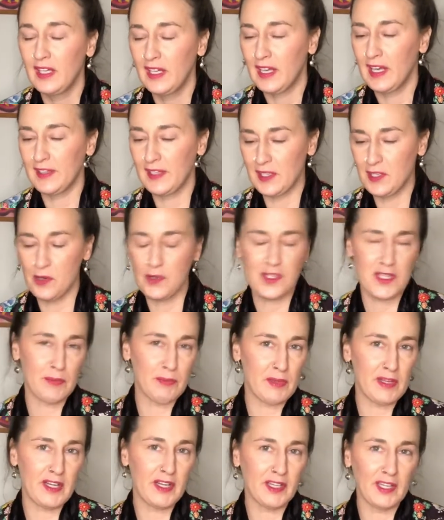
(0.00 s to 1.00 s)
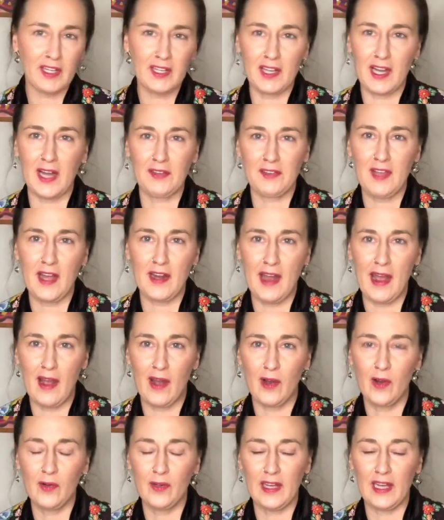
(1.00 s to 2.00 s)
And then you're simply gonna cut that
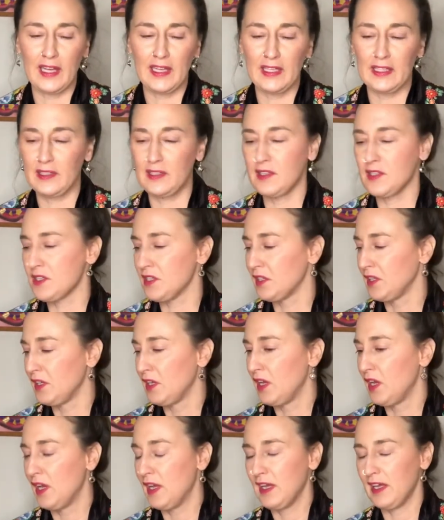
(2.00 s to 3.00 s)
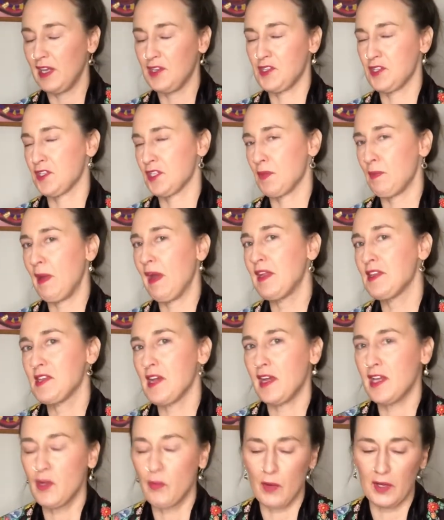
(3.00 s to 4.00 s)
out, and it just depends
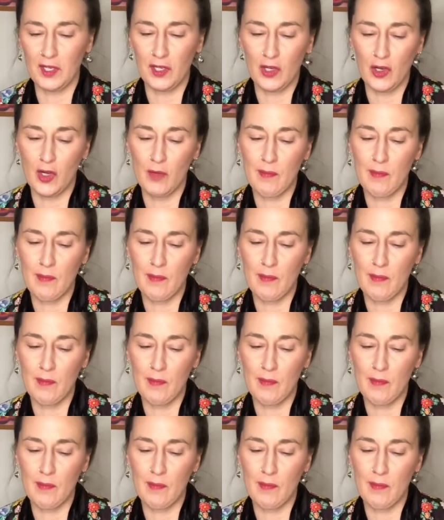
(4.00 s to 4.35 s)
how you wanna go